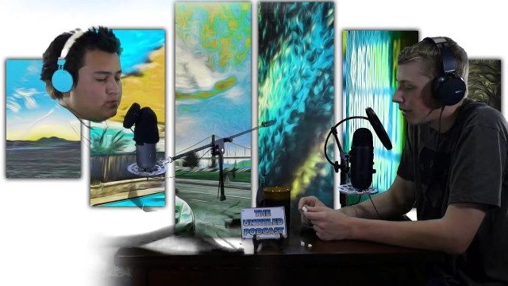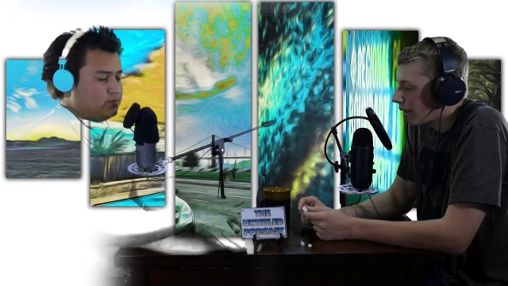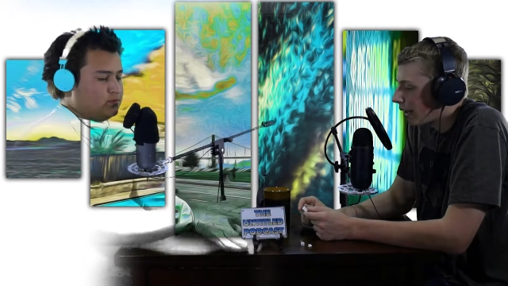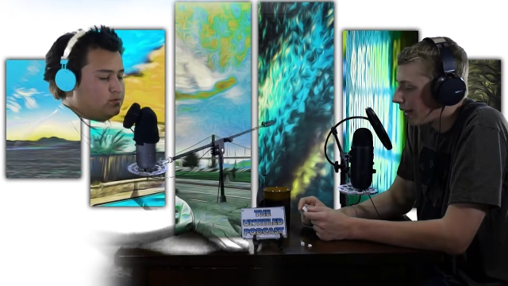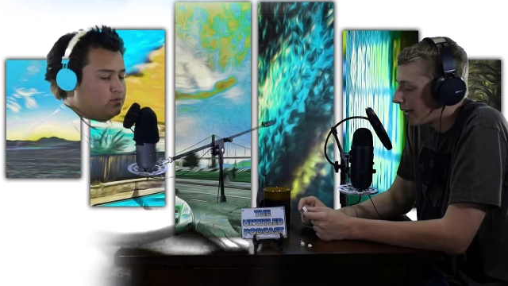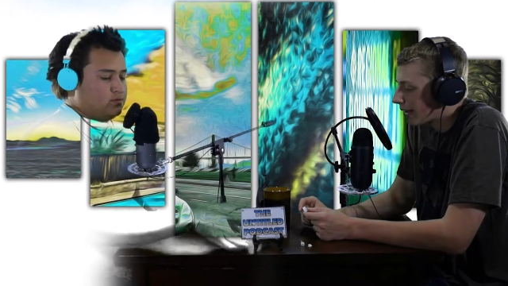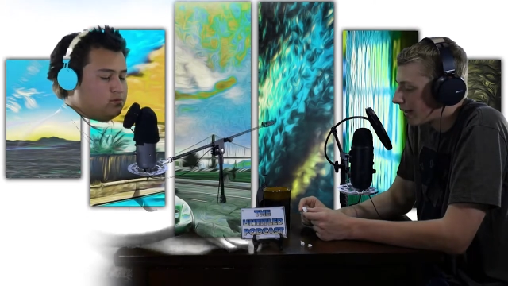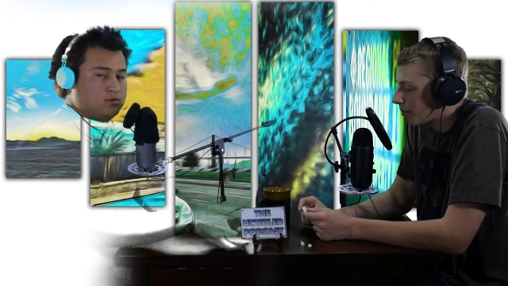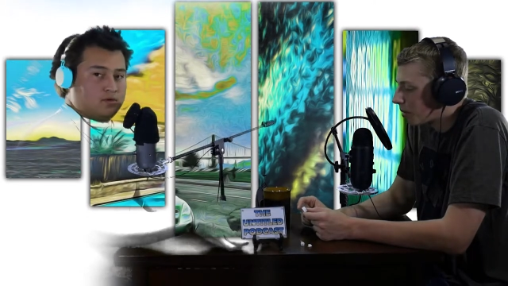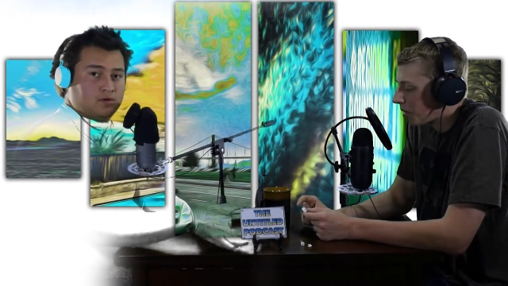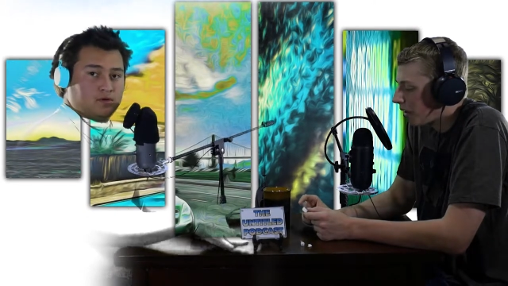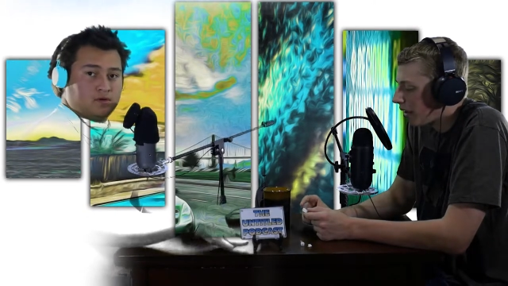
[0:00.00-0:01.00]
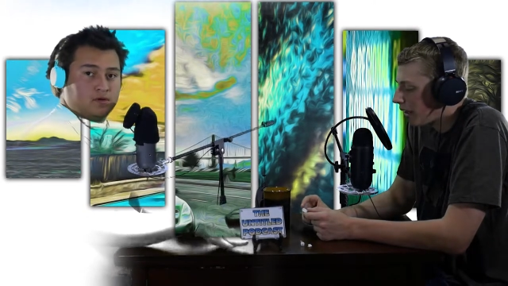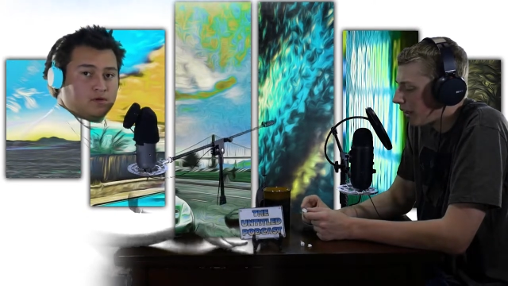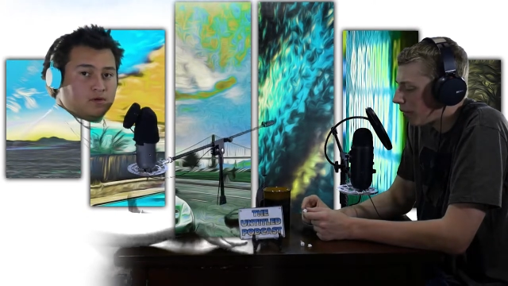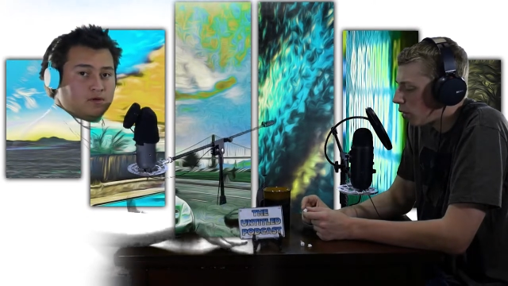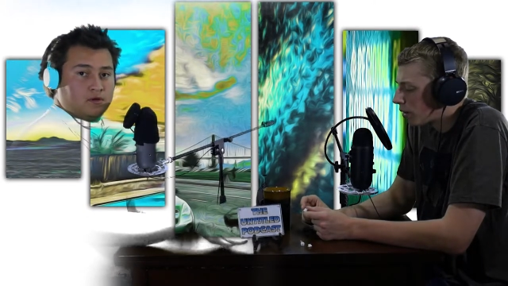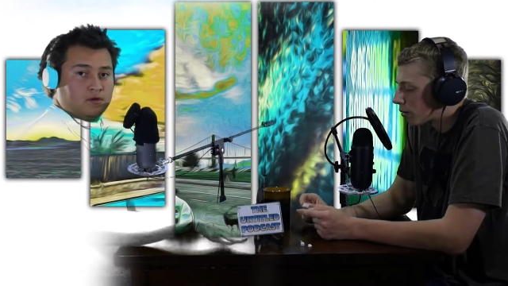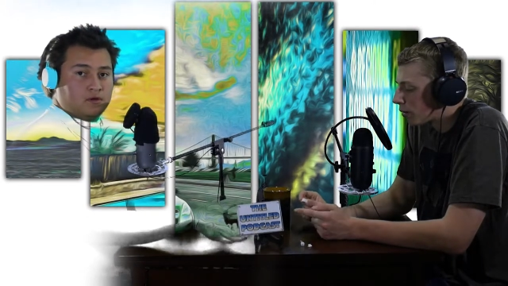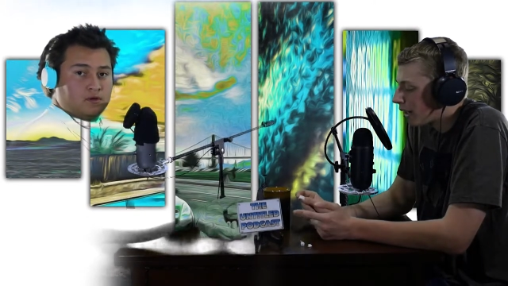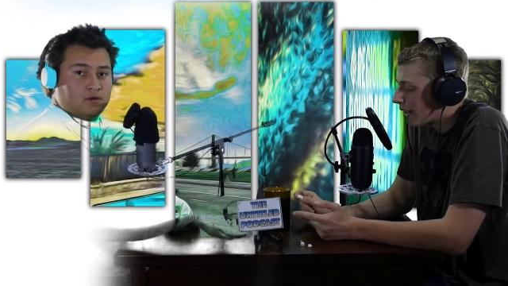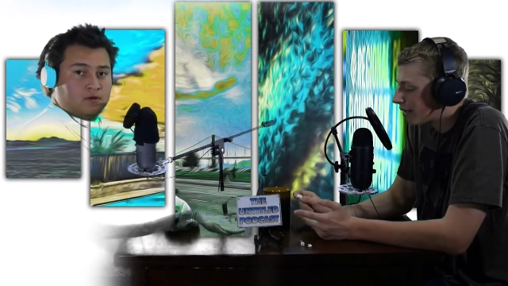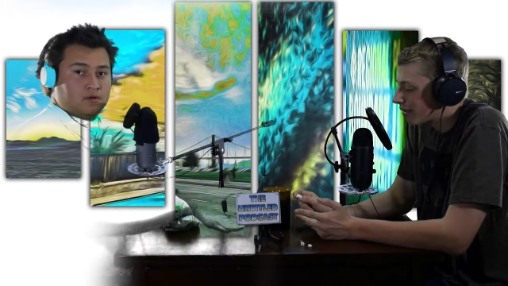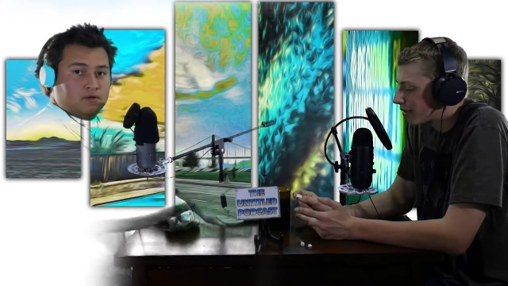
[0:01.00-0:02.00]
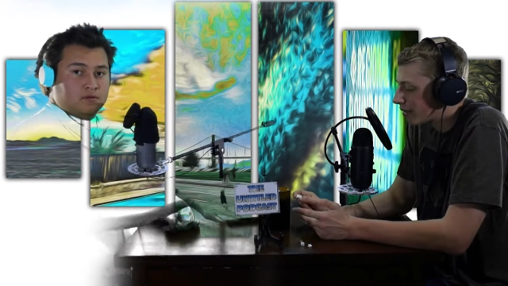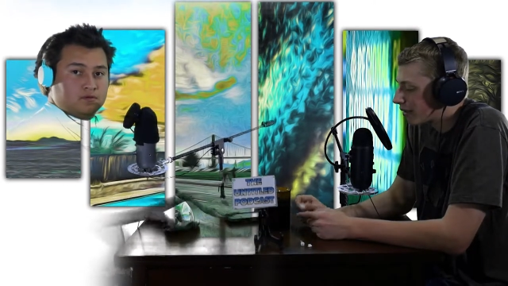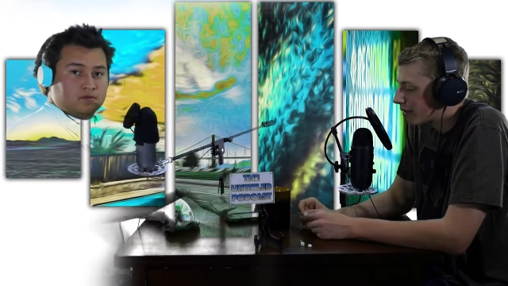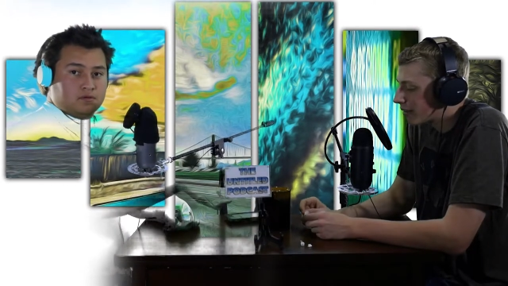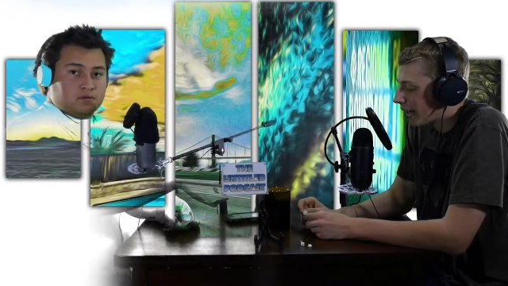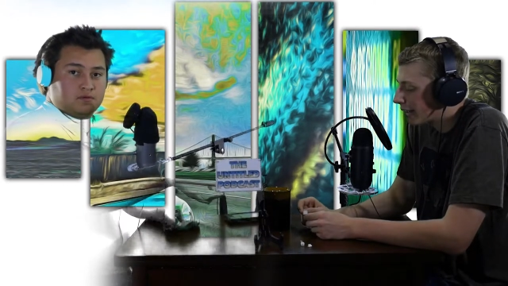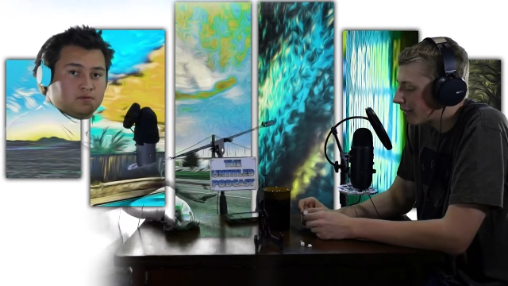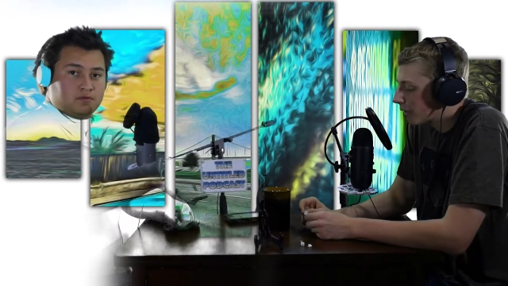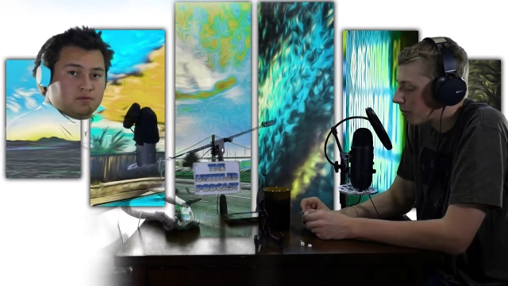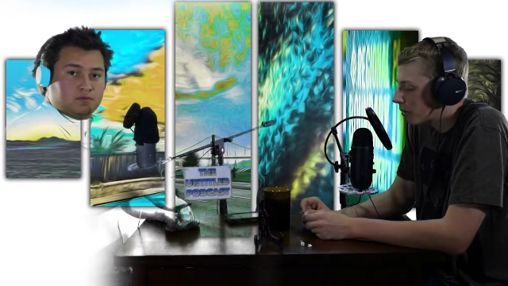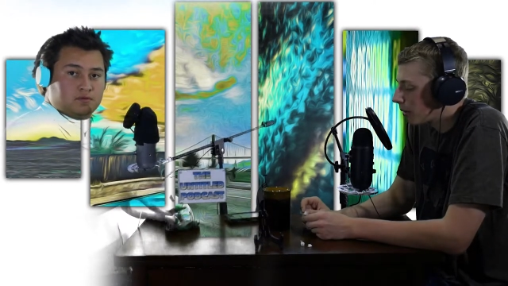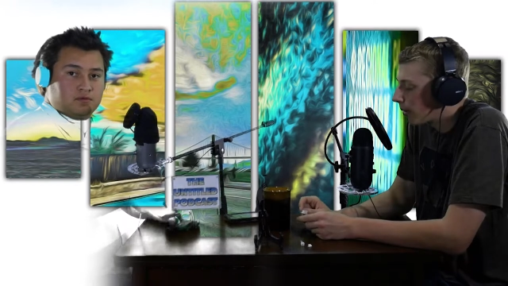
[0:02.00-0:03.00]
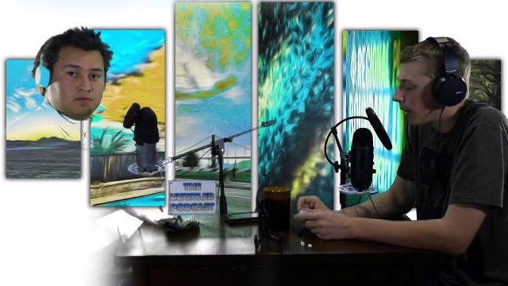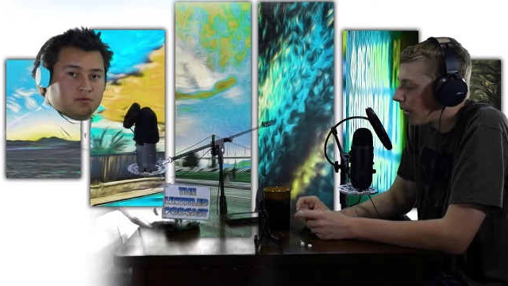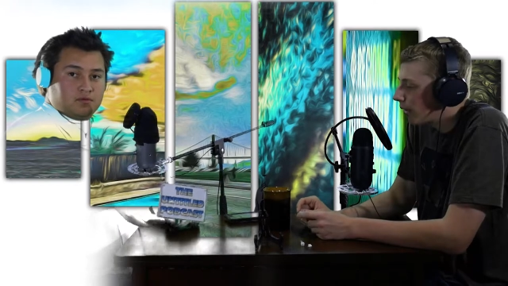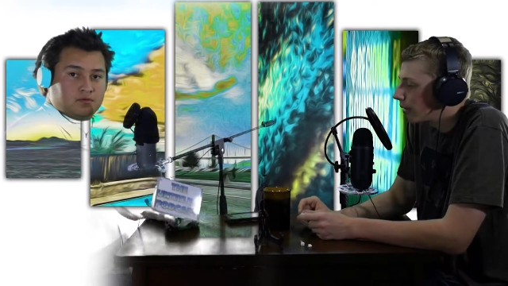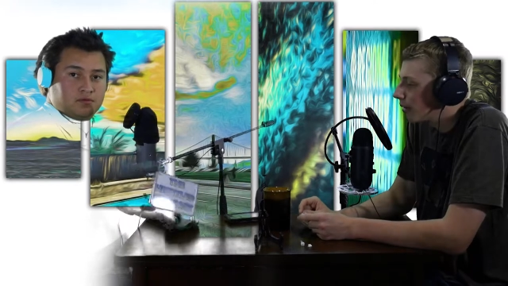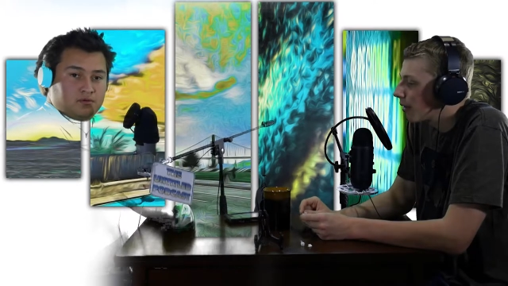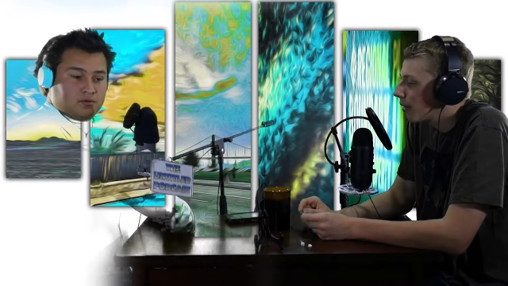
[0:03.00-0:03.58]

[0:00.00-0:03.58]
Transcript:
Speaker 1: I like him a lot. I watch Linus Tech Tips a lot.